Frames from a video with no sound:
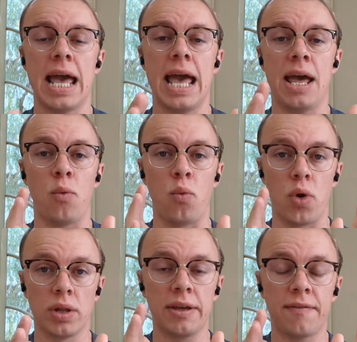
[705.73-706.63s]
and
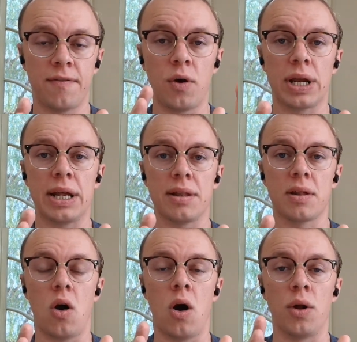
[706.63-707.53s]
really focus
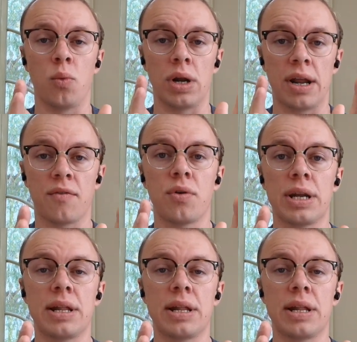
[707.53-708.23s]
on whatever it